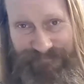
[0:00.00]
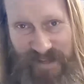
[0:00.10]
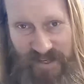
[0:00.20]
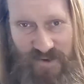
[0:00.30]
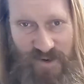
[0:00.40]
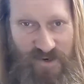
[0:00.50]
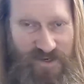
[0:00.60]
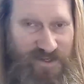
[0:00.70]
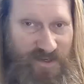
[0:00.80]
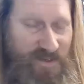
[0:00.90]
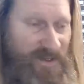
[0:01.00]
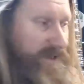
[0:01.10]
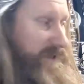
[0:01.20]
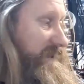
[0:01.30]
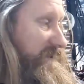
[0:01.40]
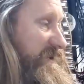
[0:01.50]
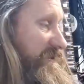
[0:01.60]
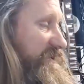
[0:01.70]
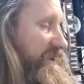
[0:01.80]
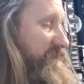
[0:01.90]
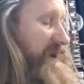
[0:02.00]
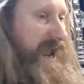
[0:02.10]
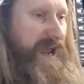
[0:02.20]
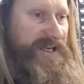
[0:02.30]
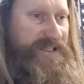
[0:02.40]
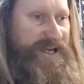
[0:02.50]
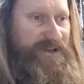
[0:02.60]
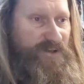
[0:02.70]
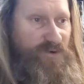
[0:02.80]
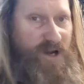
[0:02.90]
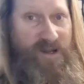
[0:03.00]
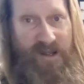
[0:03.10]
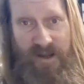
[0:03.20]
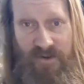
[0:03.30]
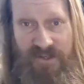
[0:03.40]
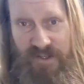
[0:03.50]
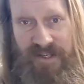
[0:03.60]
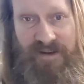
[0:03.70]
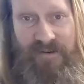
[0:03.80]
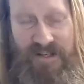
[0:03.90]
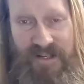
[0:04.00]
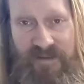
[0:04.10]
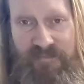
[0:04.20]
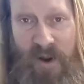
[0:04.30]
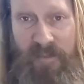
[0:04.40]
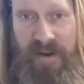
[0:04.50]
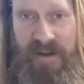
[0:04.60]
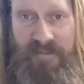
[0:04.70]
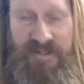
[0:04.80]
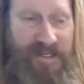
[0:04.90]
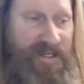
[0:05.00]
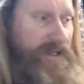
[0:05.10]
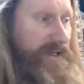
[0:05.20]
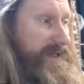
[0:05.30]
That's what I want to do. And as long as I can play it and it sounds alright, of course it'll sound alright. It's going to have my pickups in it.